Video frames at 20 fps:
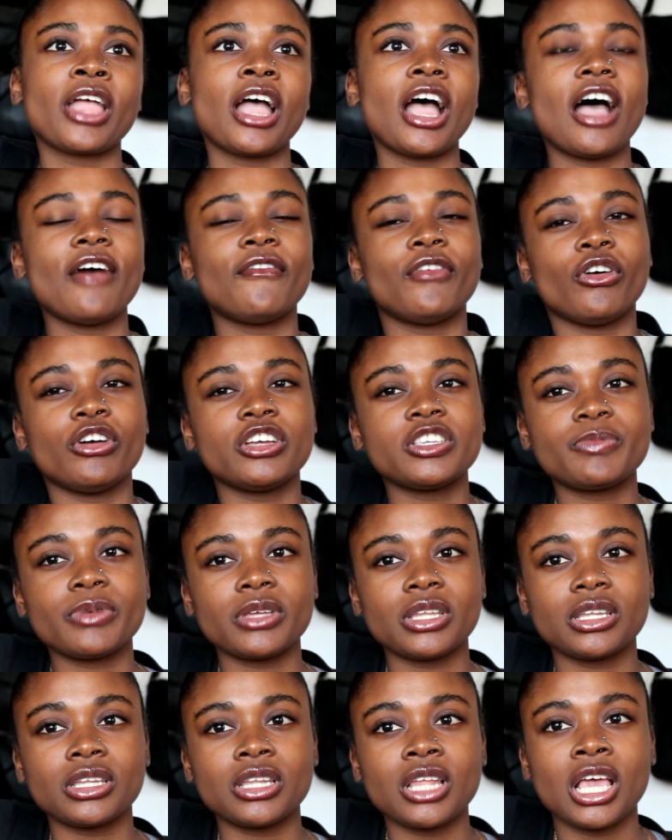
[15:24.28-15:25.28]
I've always
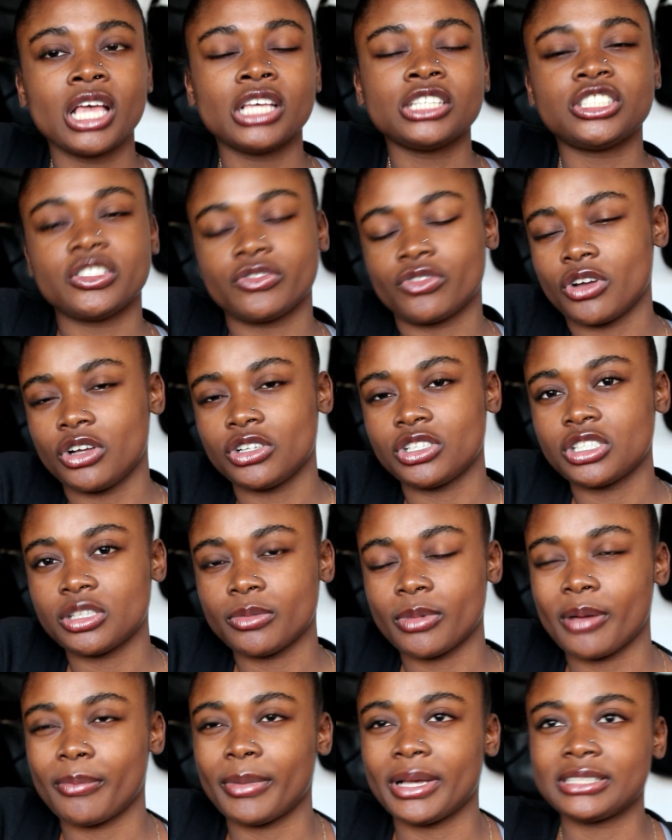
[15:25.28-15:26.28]
been subconscious
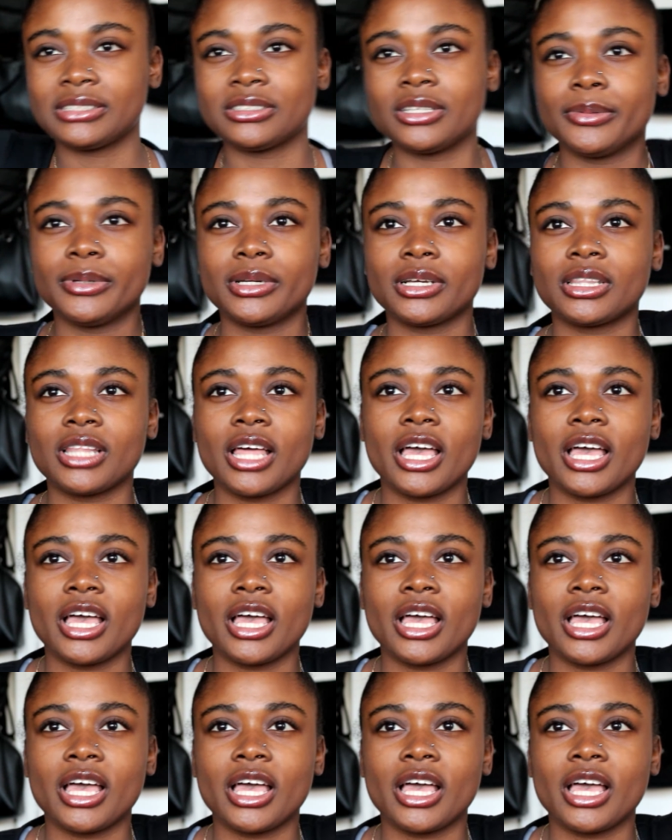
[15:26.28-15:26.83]
about my stomach.